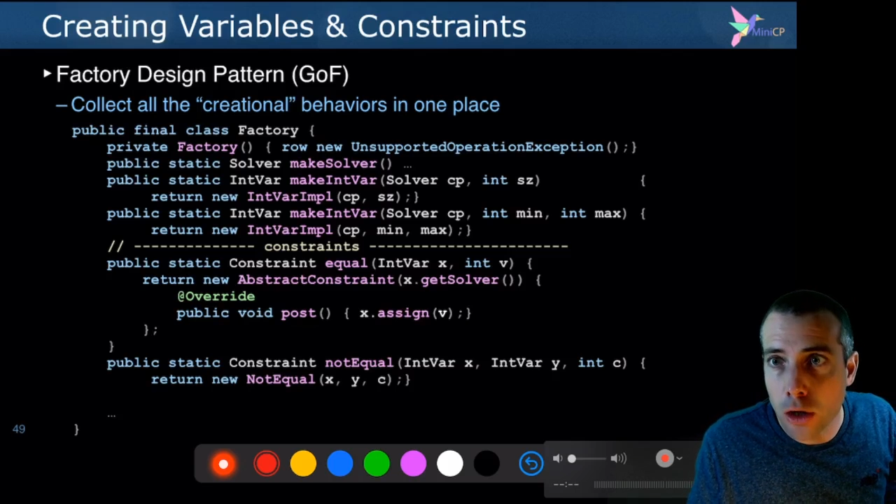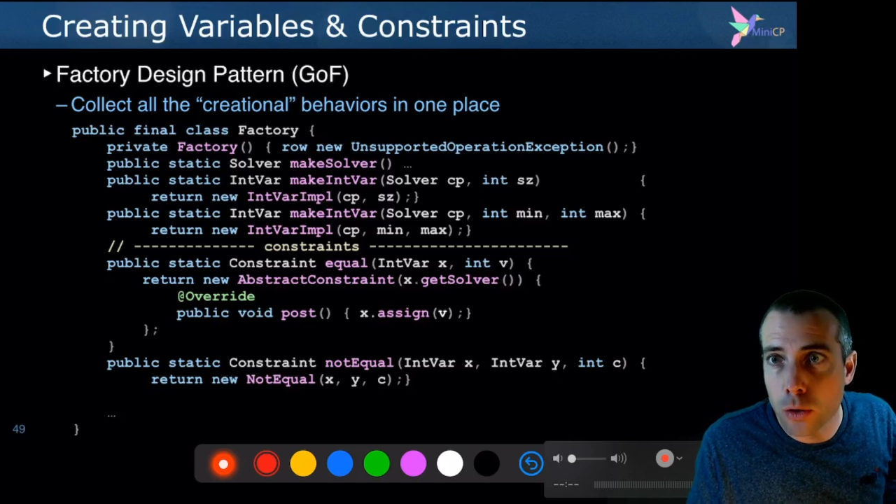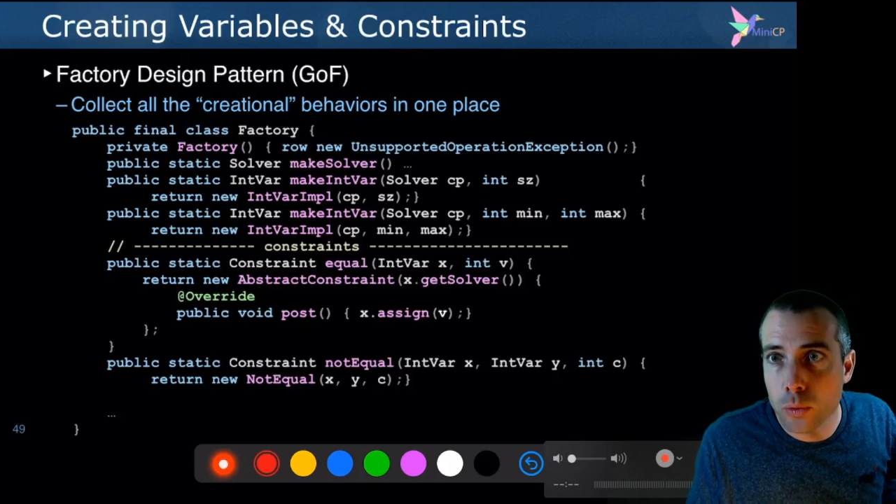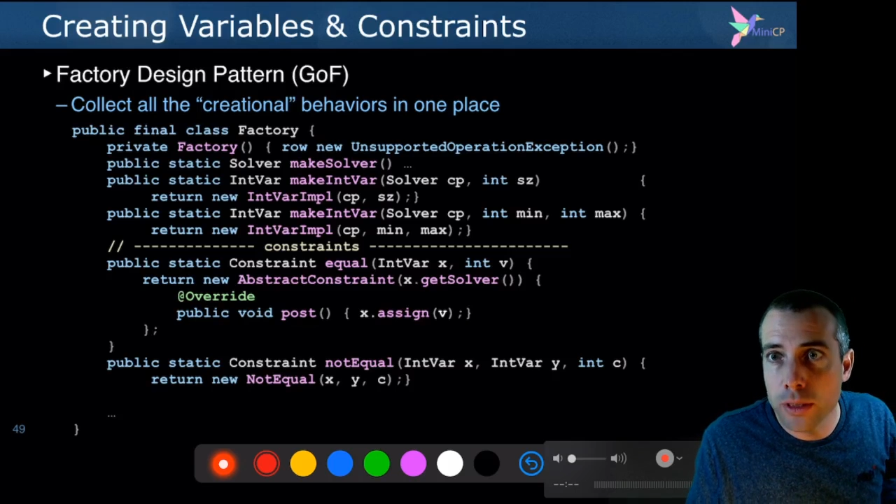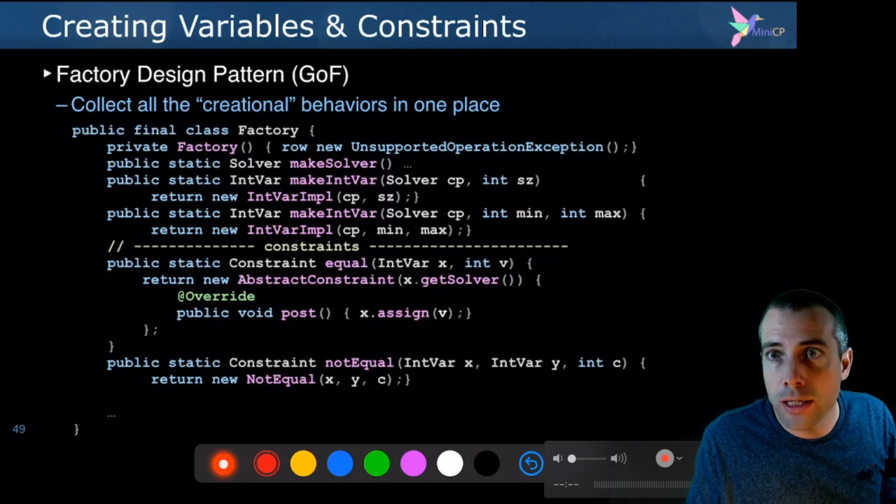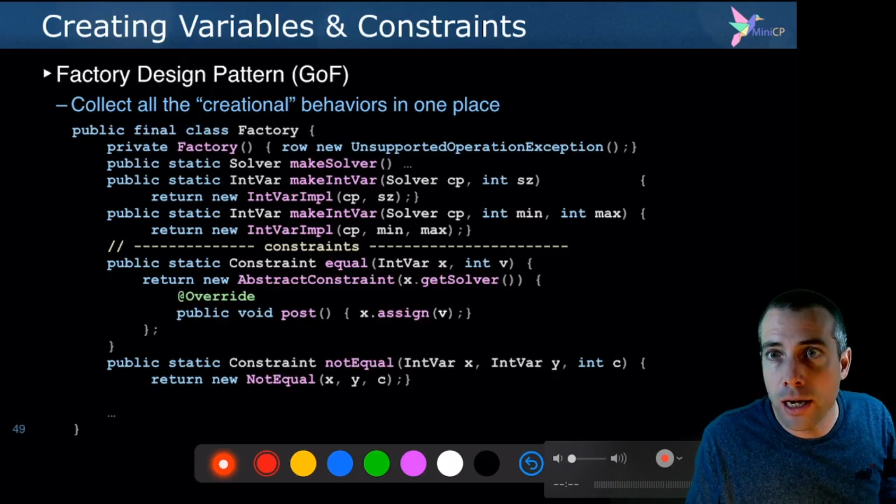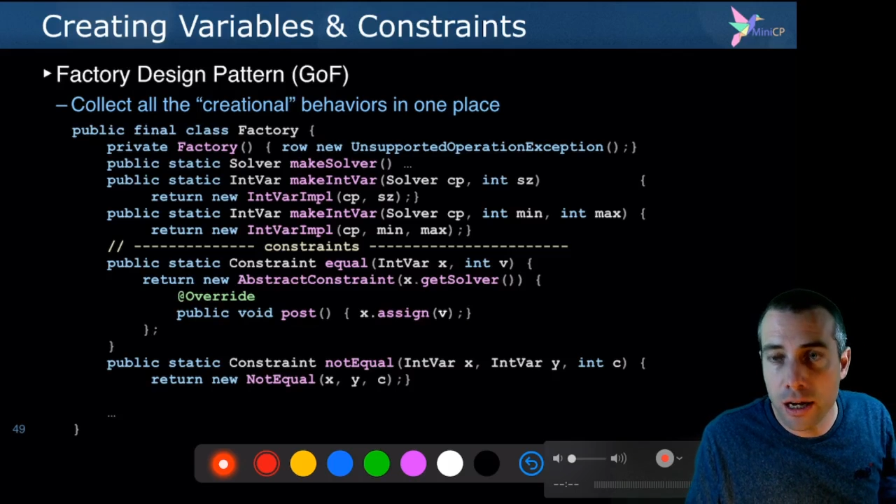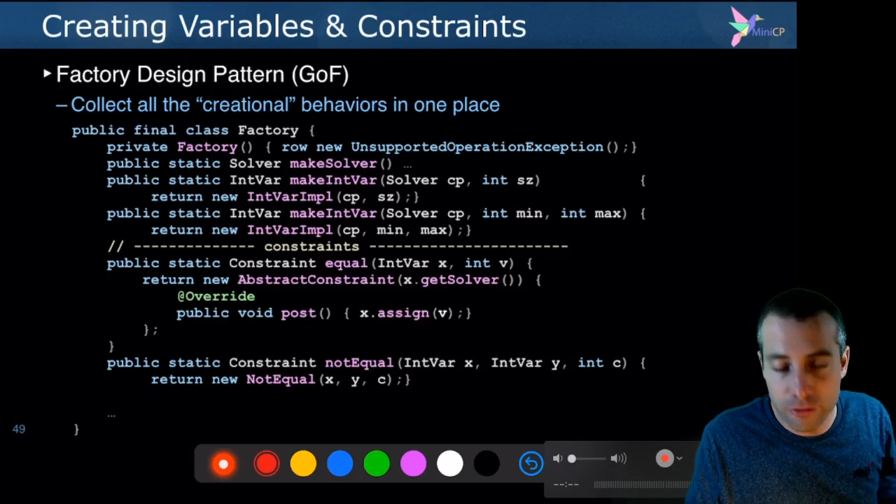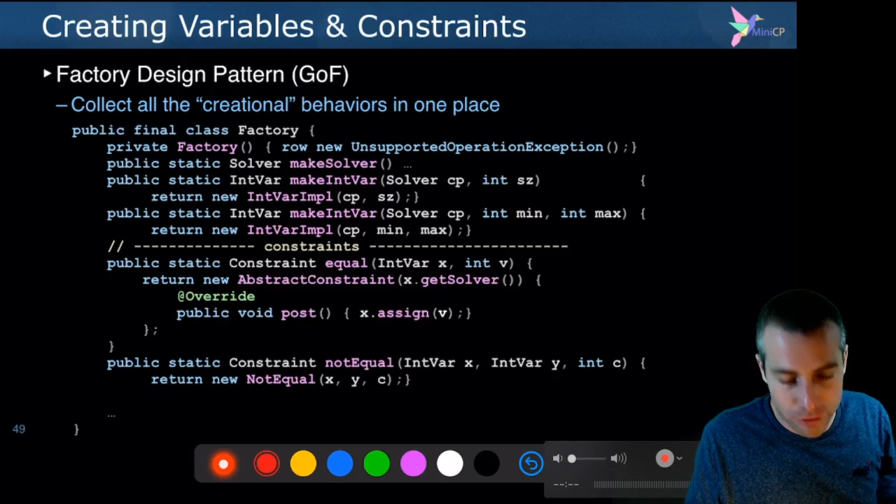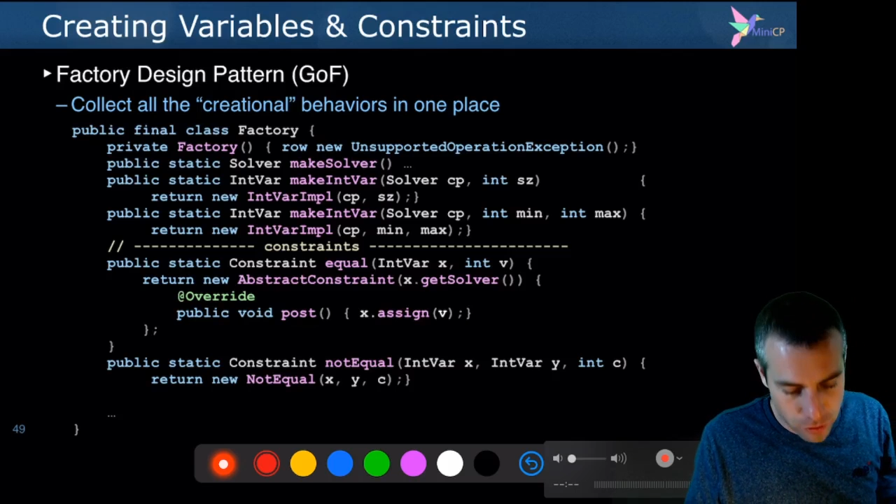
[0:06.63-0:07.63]
we
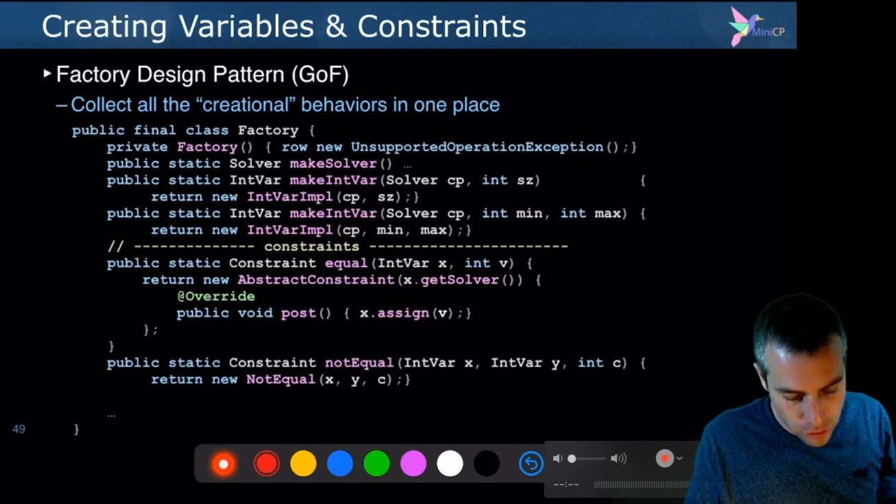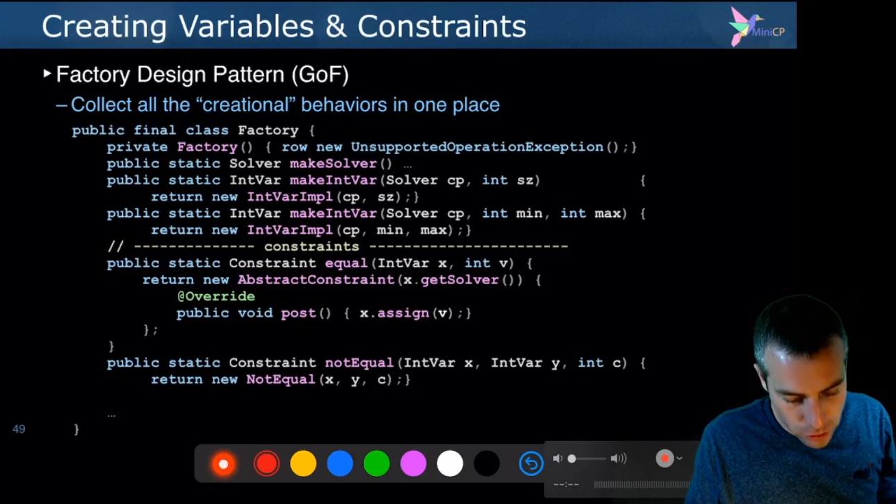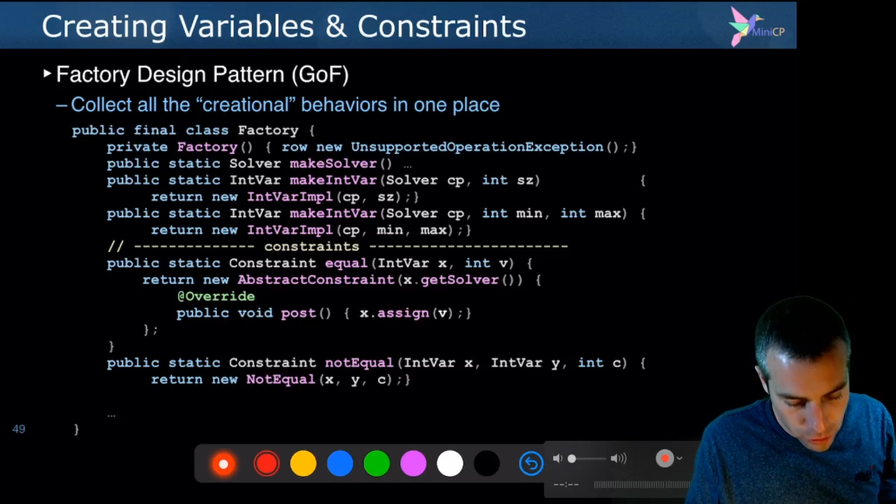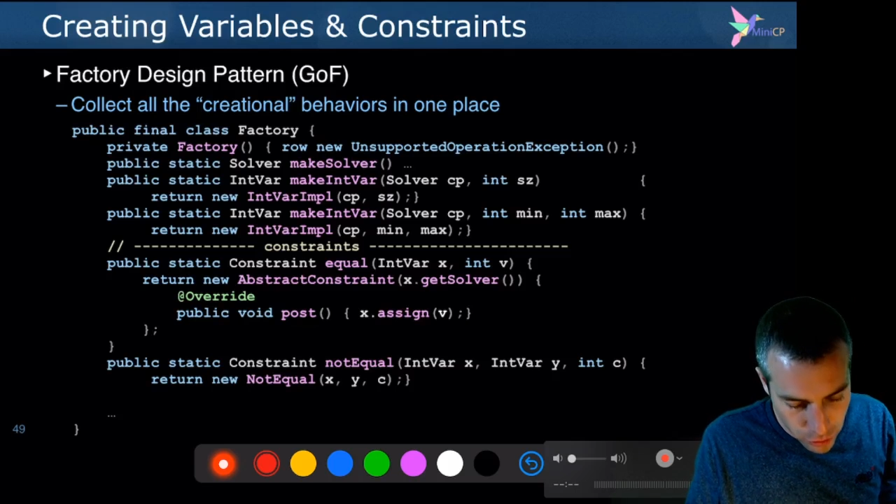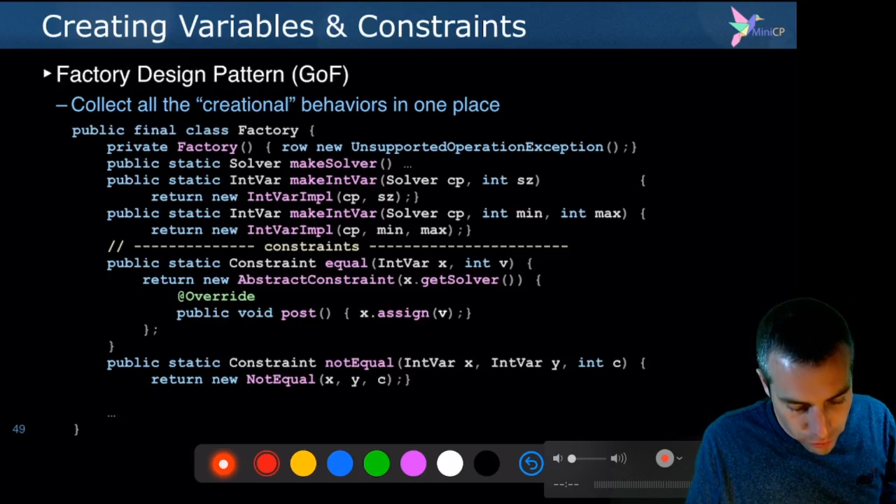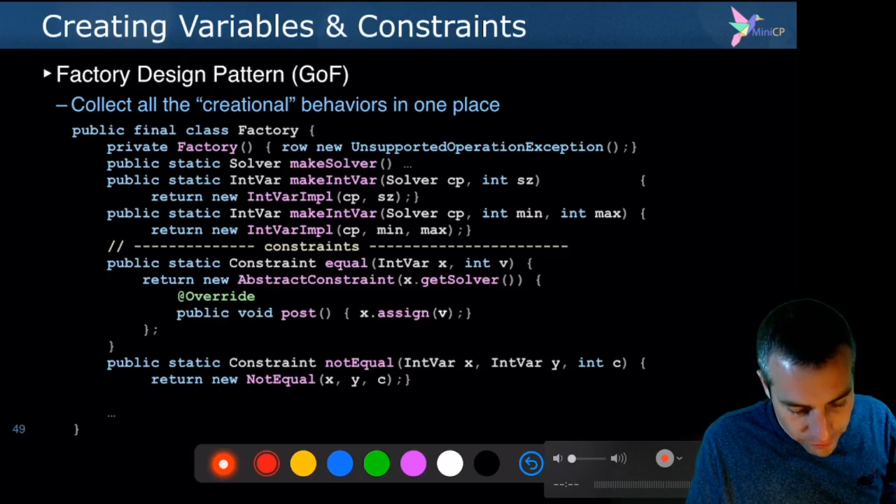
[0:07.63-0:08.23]
have a